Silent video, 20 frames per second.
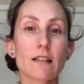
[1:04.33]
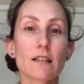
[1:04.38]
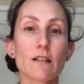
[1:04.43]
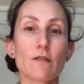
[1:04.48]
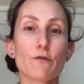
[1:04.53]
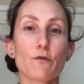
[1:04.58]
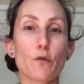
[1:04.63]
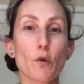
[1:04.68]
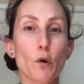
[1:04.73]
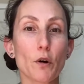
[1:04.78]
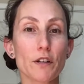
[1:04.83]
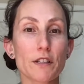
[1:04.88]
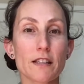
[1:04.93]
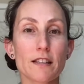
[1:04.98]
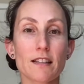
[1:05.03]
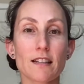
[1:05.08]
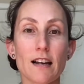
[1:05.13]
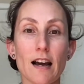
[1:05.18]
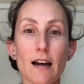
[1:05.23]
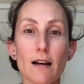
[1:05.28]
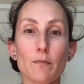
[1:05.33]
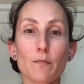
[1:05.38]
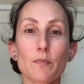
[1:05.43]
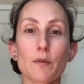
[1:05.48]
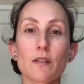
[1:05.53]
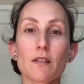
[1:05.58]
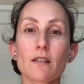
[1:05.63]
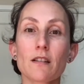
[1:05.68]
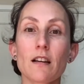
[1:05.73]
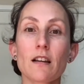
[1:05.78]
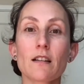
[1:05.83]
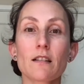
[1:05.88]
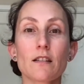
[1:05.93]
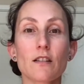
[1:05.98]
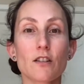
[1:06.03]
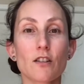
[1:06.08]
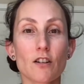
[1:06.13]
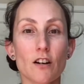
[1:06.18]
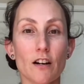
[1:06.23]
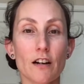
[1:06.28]
of 4 steps,
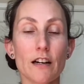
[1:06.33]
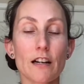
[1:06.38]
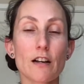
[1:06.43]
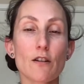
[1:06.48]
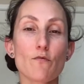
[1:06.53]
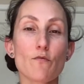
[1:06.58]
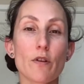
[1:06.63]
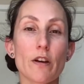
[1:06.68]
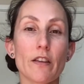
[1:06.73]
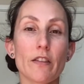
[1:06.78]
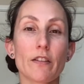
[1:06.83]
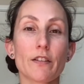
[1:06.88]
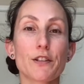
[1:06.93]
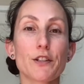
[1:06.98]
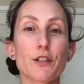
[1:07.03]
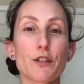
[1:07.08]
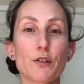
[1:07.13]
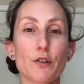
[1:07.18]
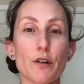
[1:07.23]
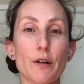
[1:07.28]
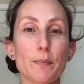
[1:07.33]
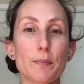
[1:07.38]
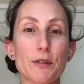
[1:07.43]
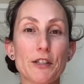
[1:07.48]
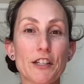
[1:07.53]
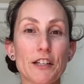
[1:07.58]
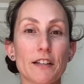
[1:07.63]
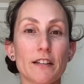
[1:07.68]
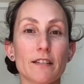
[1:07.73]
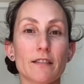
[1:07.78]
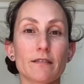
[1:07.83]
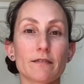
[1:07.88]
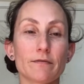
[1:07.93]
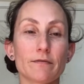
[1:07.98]
starting with description.